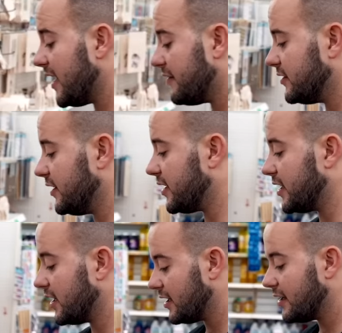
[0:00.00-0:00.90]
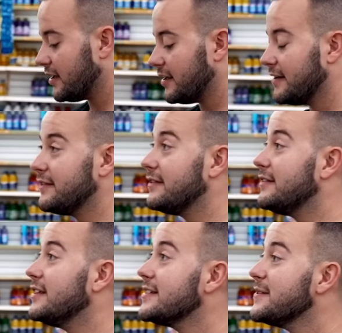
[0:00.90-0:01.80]
have glitter
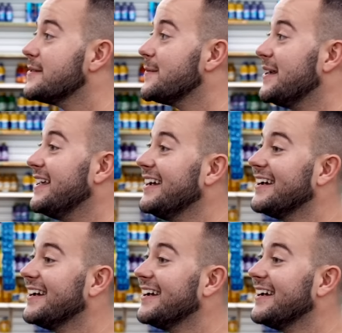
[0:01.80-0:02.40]
this must be